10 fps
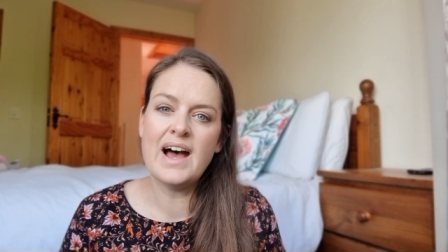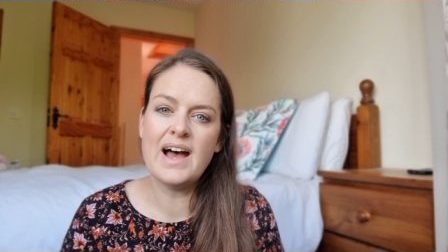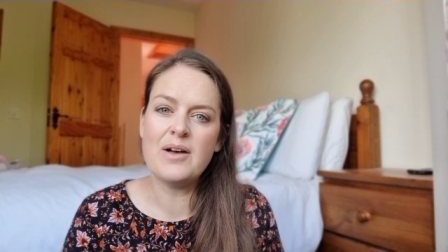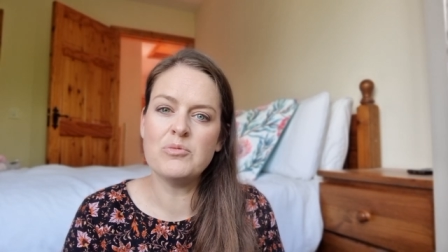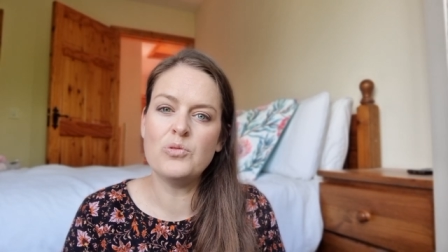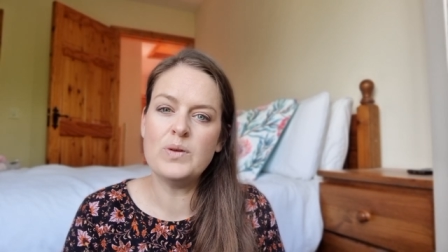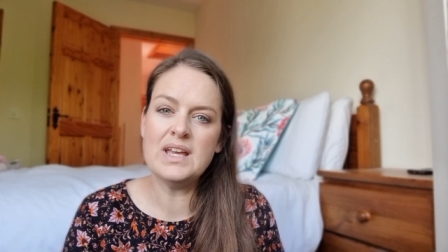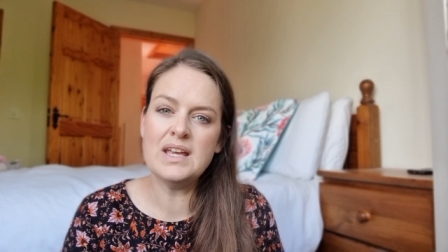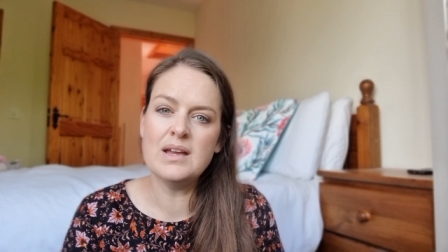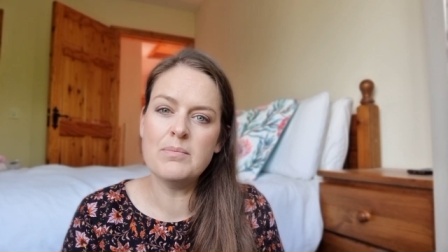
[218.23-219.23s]
Um,
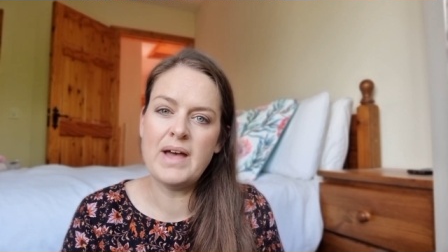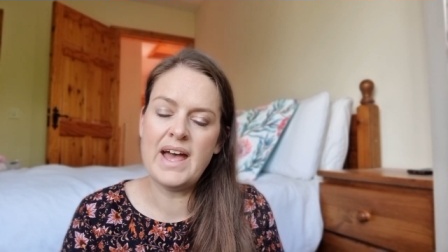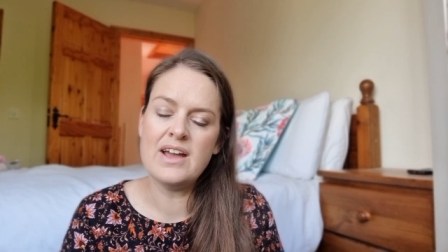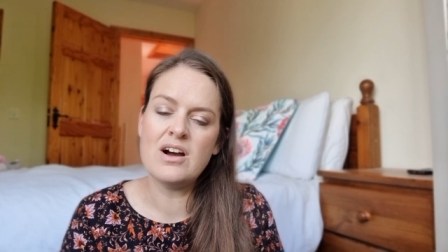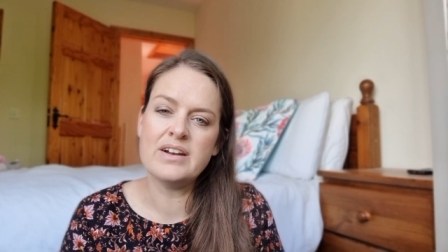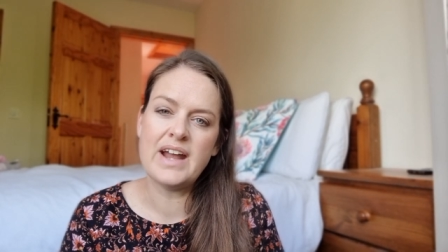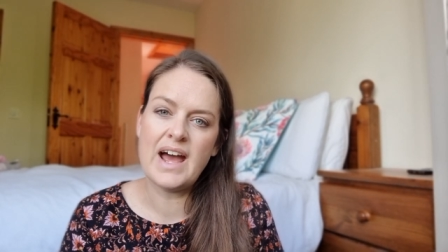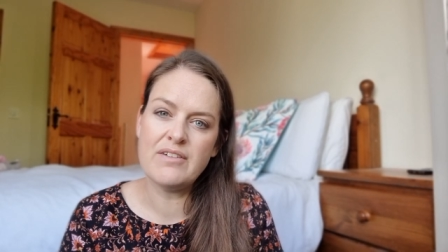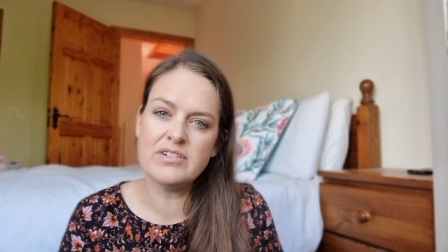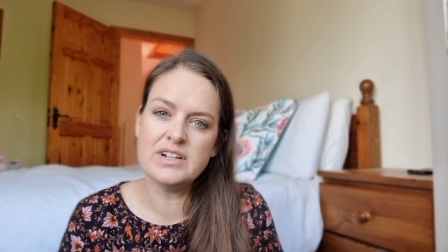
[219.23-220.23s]
we pay on
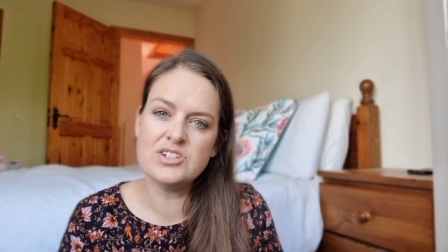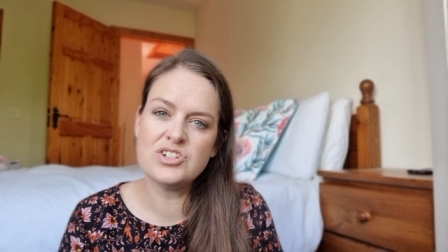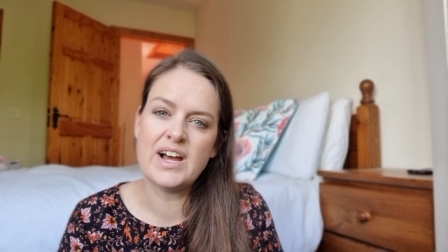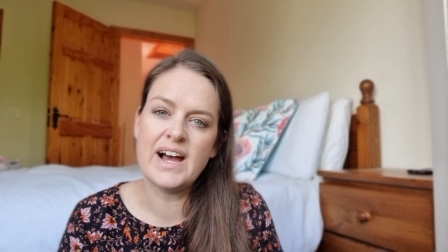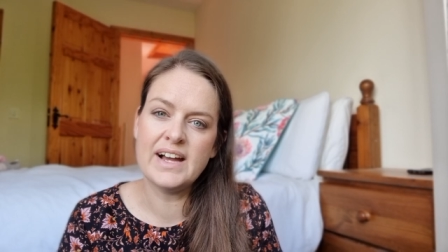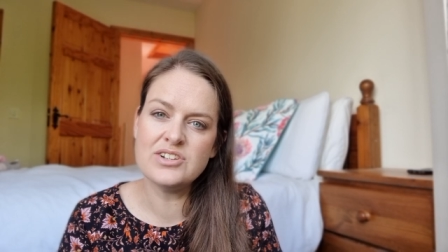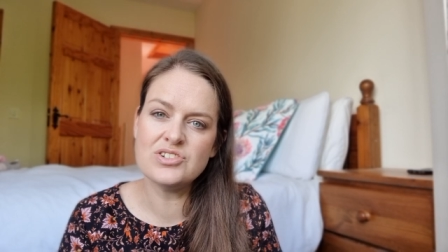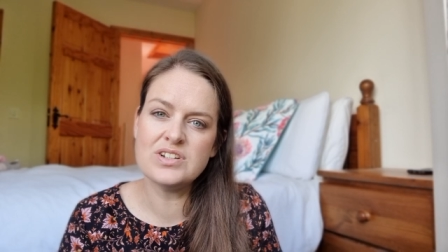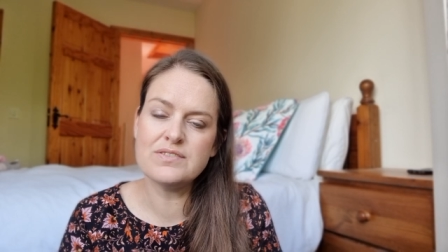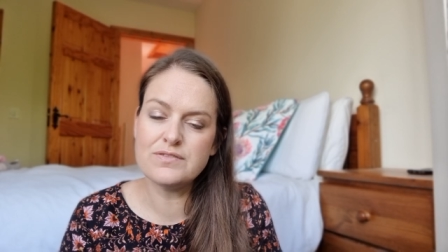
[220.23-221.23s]
average
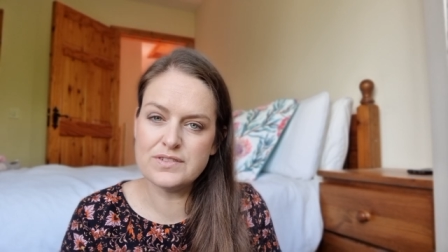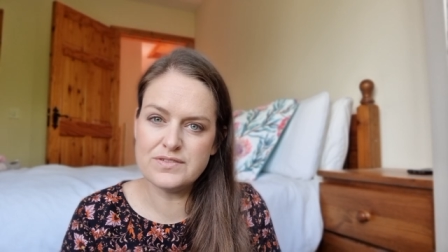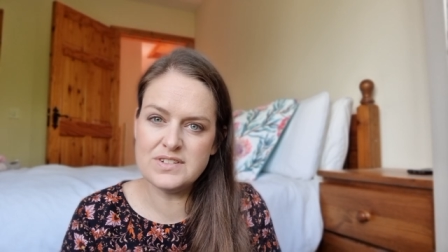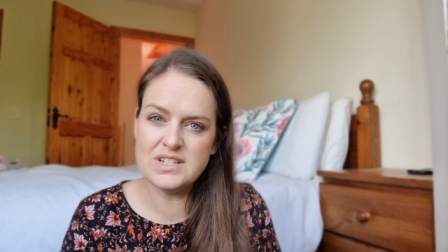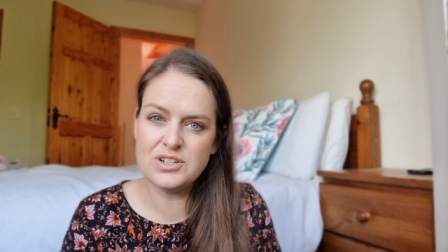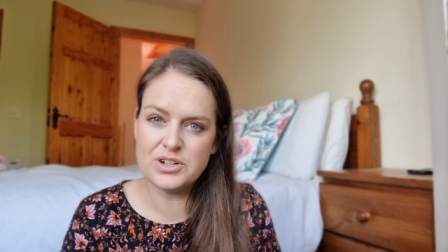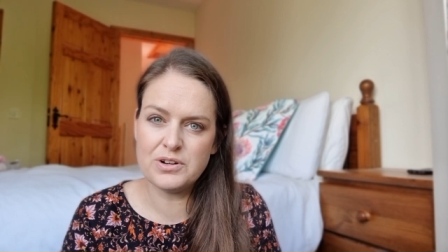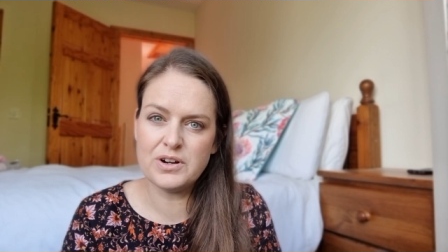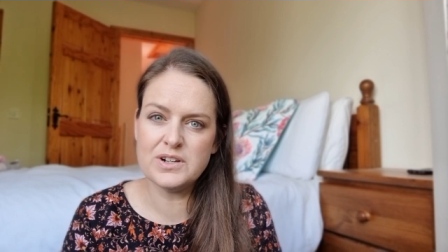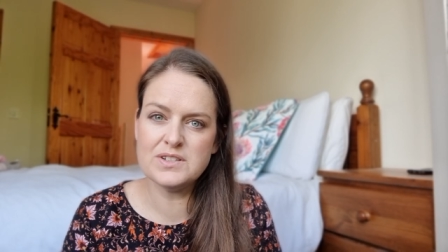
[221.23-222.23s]
150
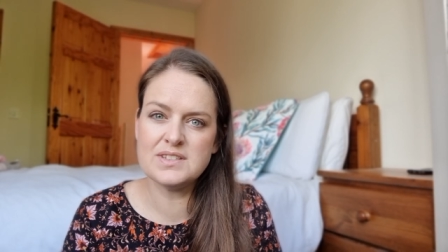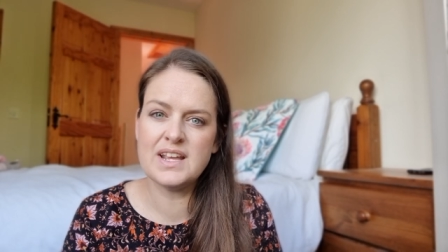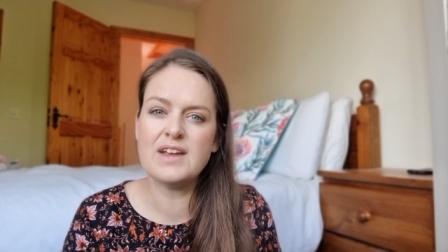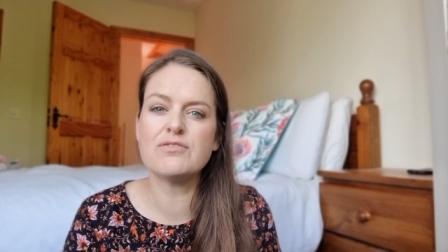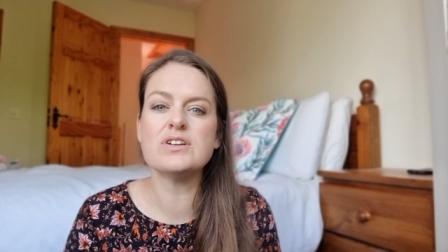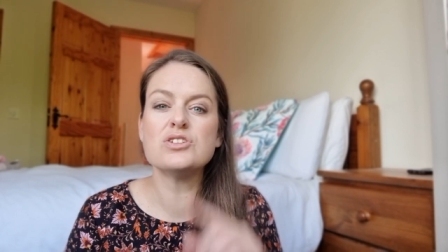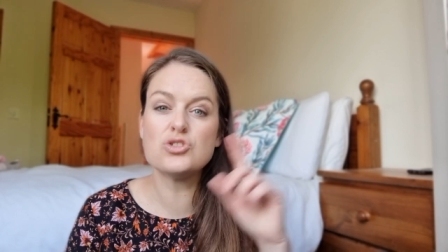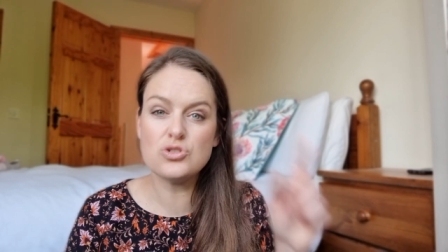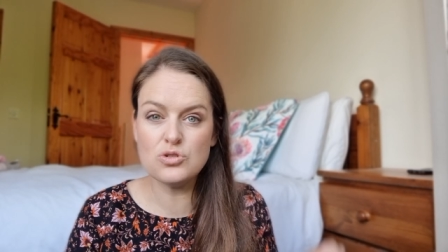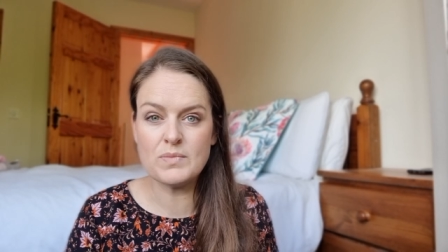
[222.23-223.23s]
euros every
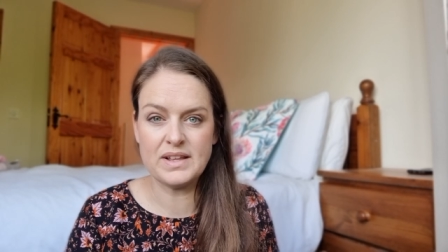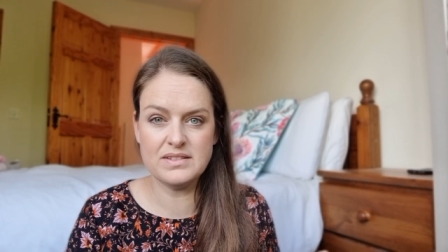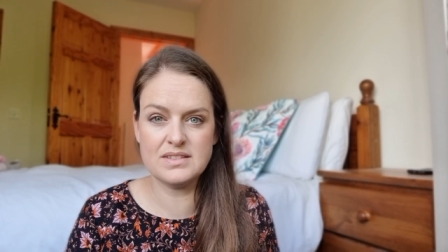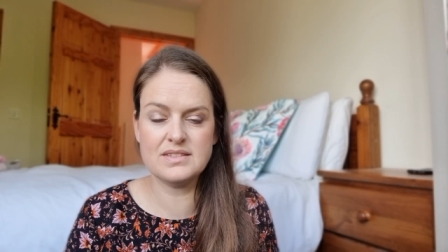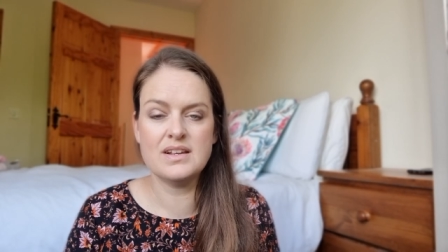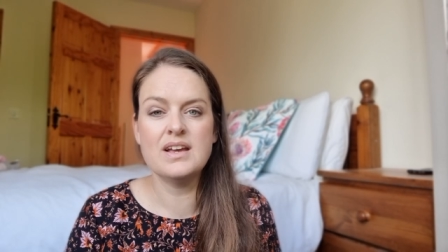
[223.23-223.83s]
two months.